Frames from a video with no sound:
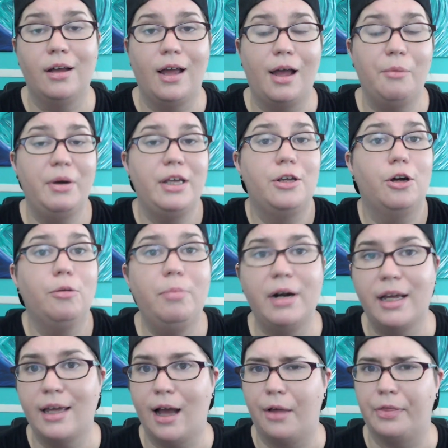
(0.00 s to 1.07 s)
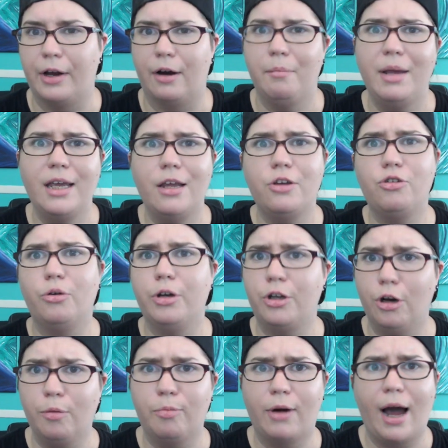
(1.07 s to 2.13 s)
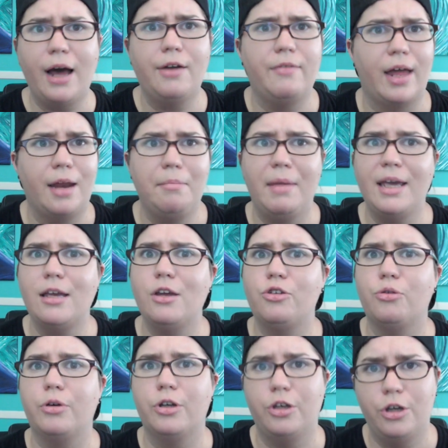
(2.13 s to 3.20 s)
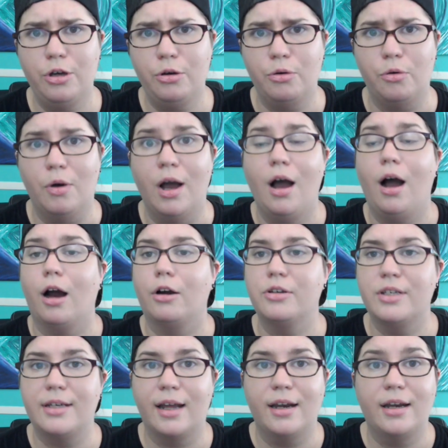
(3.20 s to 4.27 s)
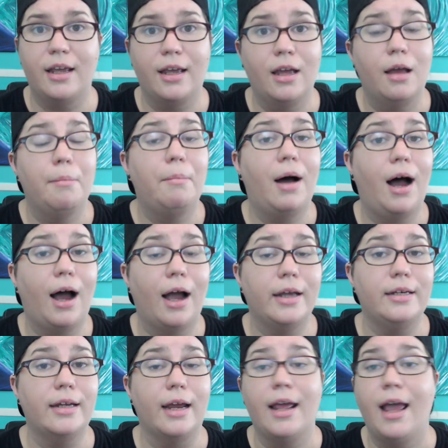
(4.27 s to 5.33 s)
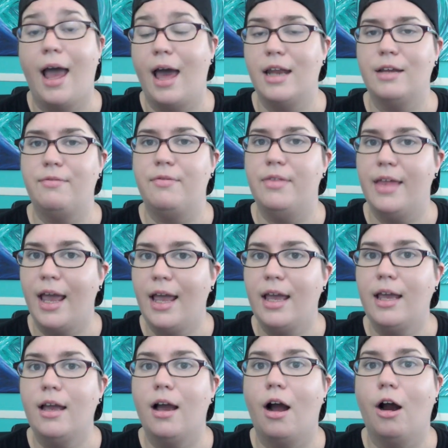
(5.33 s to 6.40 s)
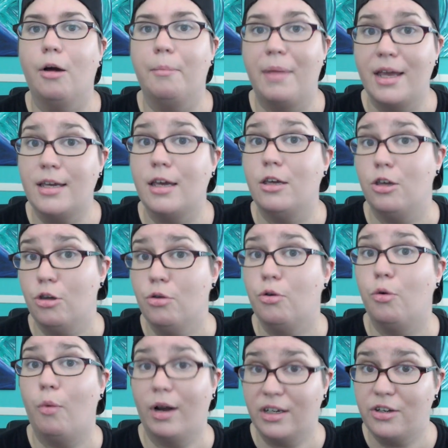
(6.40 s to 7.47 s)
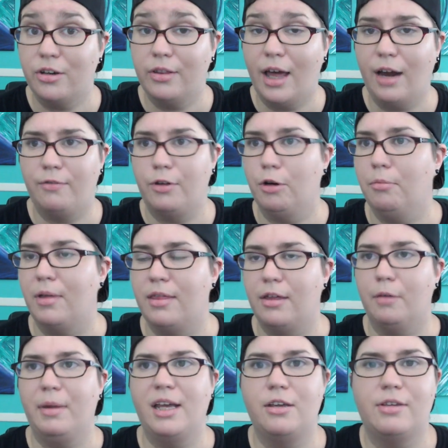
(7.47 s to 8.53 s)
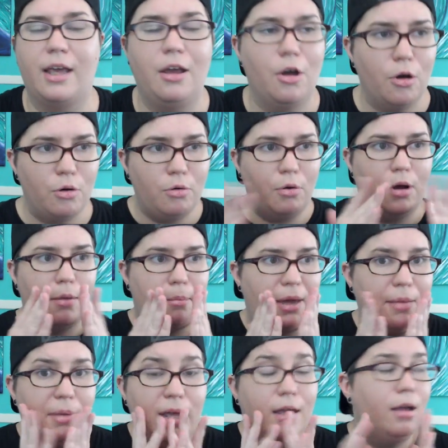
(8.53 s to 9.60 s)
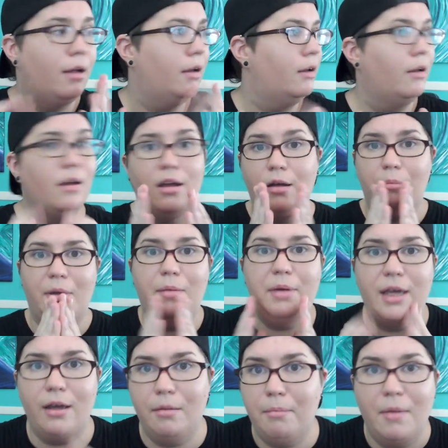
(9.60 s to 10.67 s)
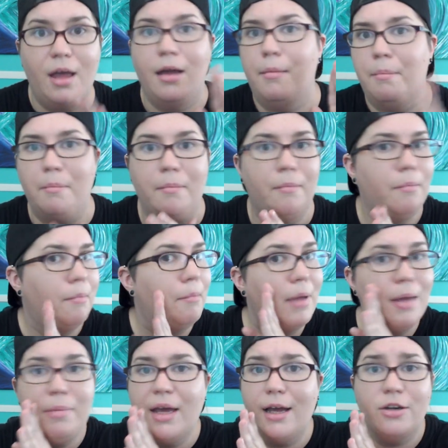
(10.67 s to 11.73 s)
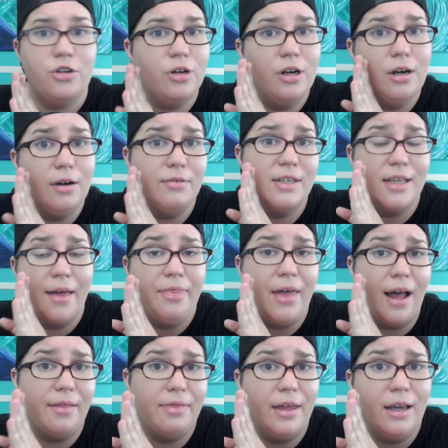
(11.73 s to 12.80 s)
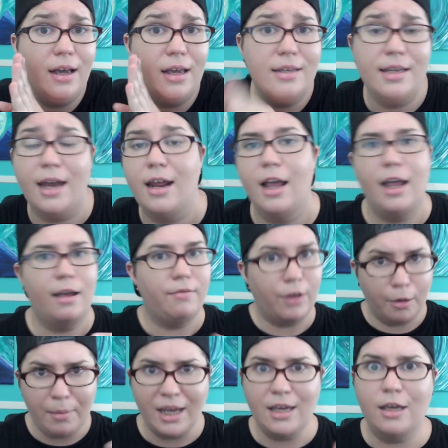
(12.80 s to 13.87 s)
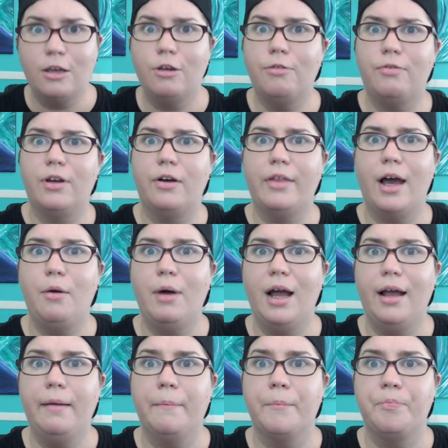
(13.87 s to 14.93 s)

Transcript: and what you're putting out there and making sure you're proud of it and making sure you are standing behind it. And if they are making you question that, if they're making you say, oh, maybe I shouldn't have said that thing I said. If they're making you feel that way,